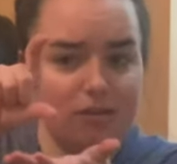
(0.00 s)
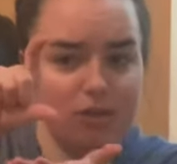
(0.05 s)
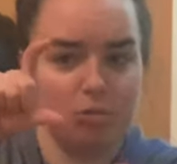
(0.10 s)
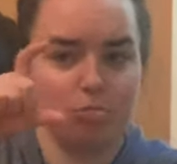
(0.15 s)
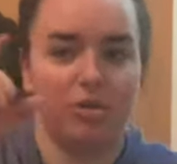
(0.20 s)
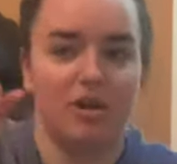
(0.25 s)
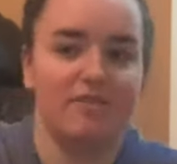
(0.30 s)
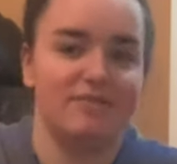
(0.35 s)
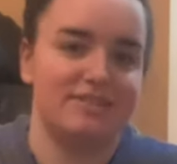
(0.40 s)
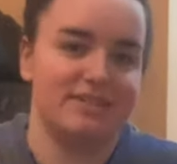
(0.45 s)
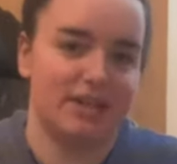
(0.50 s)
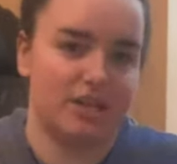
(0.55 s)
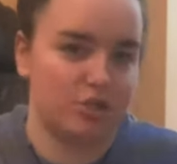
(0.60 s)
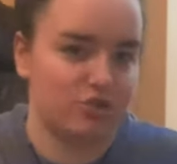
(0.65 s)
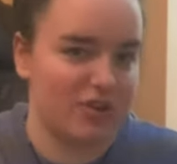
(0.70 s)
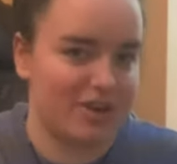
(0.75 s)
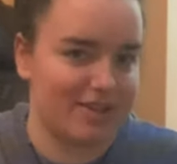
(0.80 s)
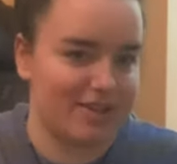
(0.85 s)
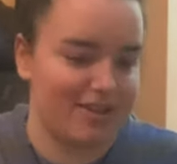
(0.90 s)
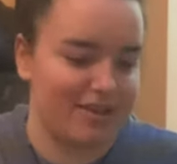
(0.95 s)
but obviously I
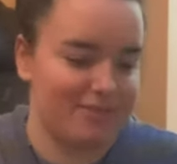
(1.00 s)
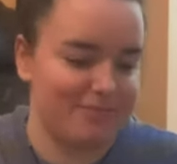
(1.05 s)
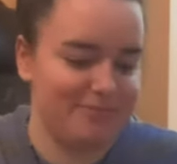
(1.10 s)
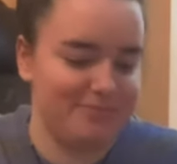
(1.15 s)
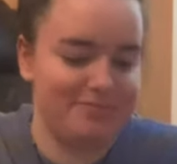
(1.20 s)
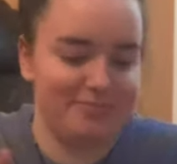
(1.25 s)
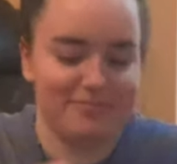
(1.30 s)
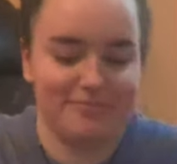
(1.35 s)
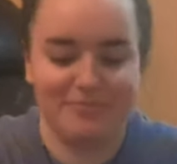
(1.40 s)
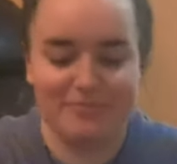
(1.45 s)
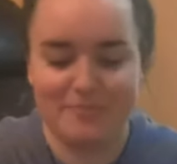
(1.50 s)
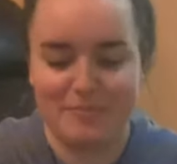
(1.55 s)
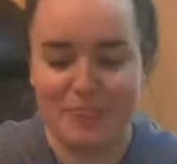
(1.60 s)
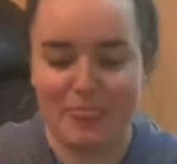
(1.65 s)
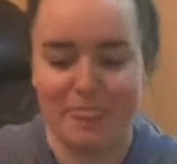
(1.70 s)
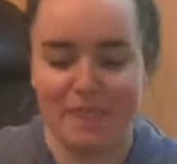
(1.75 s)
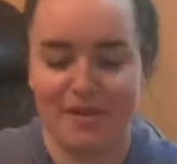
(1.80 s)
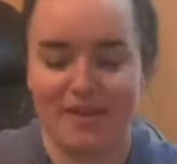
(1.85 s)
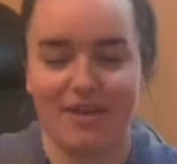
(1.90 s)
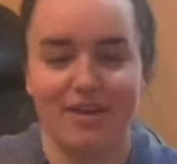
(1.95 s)
drank that
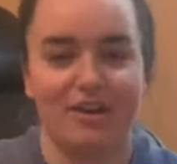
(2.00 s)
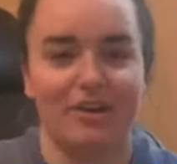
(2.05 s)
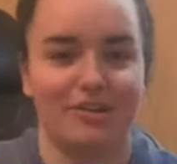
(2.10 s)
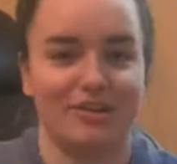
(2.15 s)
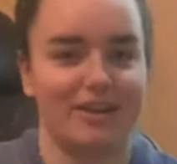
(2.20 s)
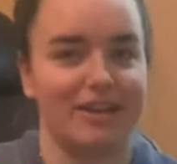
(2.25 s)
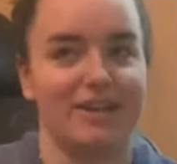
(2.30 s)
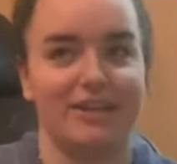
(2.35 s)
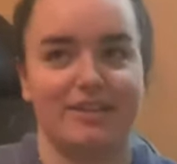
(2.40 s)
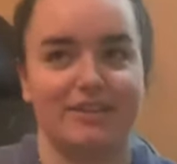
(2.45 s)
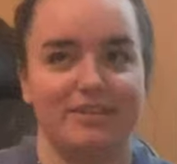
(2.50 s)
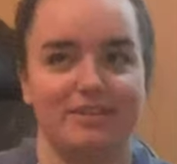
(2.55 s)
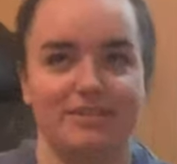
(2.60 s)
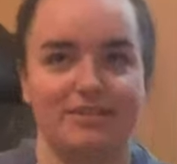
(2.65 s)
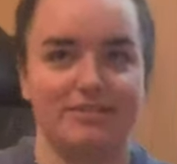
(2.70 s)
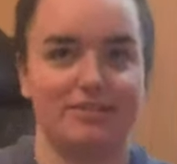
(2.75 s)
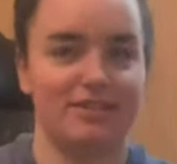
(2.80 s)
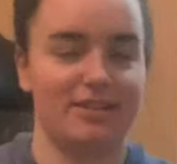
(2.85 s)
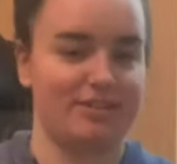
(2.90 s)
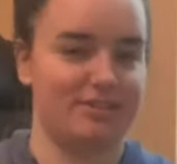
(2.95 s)
on like
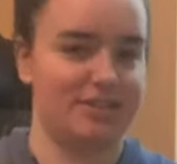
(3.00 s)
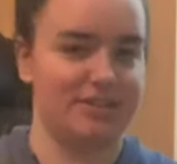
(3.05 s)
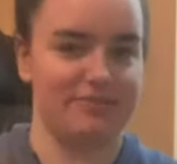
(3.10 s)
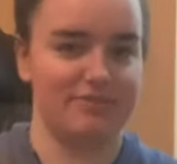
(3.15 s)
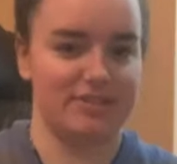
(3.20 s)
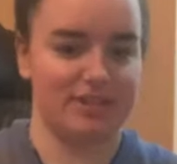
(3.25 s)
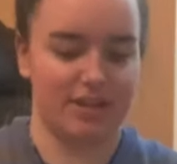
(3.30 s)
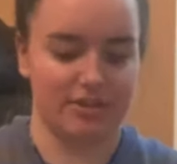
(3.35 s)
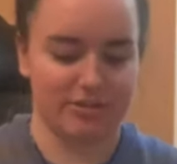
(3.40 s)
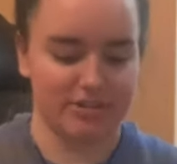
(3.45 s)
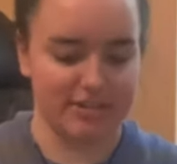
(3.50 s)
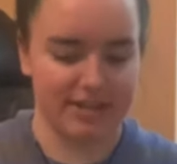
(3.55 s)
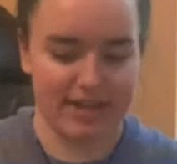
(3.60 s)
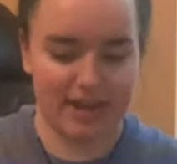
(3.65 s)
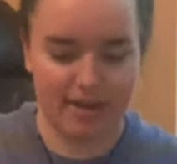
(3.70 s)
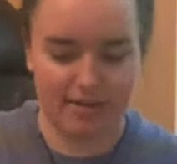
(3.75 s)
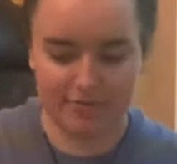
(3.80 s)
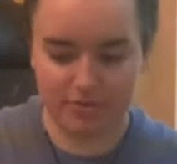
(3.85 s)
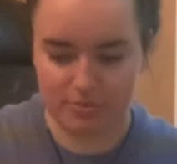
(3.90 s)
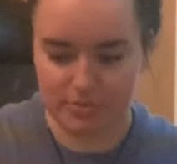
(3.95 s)
Saint Stephen's Day or the day
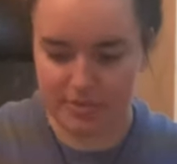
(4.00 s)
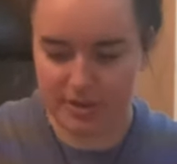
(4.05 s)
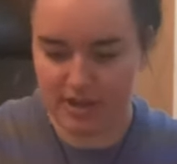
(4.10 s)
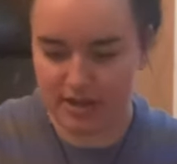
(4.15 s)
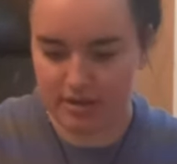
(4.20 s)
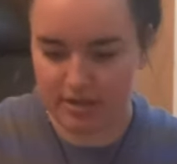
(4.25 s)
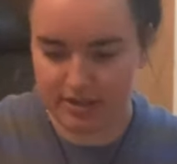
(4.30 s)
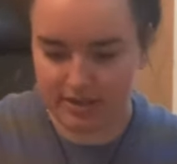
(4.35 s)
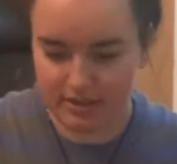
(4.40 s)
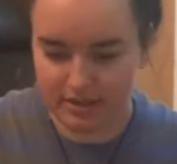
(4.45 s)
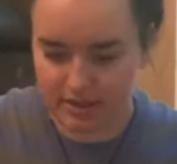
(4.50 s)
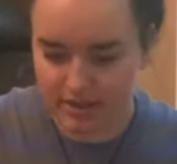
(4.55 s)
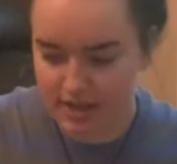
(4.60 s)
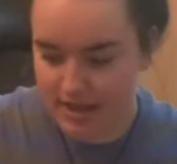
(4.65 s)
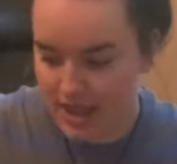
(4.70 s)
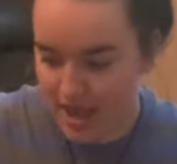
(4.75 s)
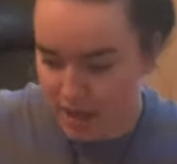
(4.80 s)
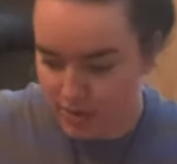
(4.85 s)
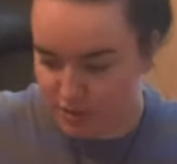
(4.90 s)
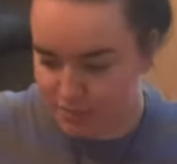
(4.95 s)
after when we had our little
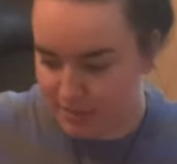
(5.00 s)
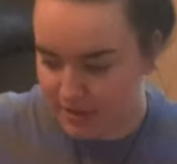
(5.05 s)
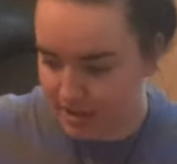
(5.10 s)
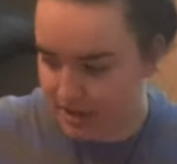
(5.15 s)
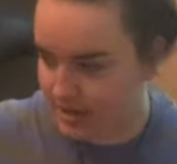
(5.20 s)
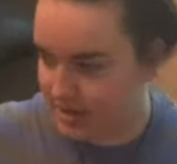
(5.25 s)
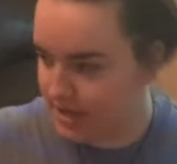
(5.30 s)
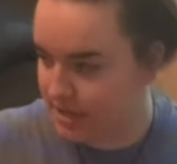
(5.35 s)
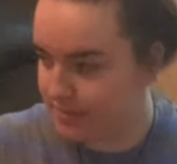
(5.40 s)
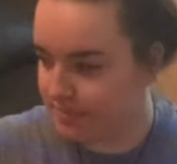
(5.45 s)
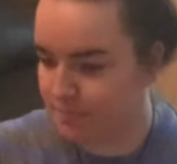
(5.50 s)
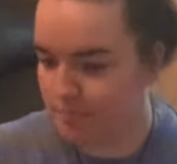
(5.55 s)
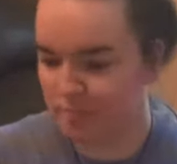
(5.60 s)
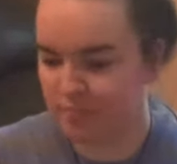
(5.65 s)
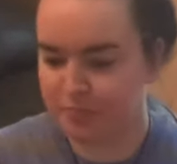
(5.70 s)
house party.